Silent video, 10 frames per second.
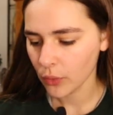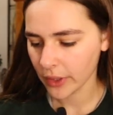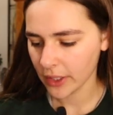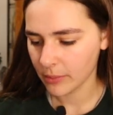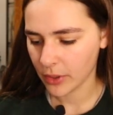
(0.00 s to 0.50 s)
We're
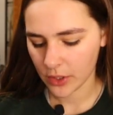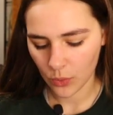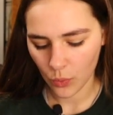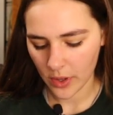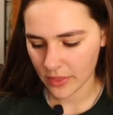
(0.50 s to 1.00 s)
going to put
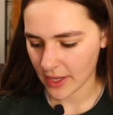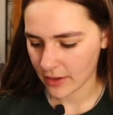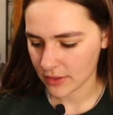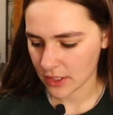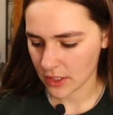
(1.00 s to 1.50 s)

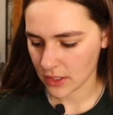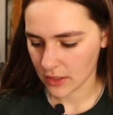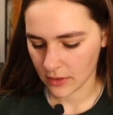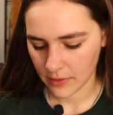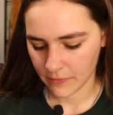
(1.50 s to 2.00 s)

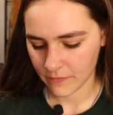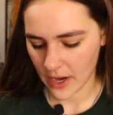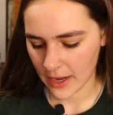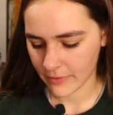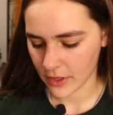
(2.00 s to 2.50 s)

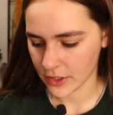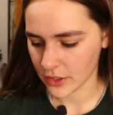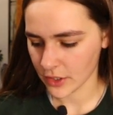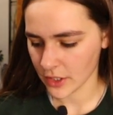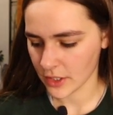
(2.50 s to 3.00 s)

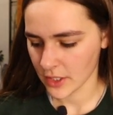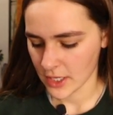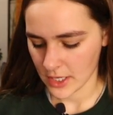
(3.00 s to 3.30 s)
1,500.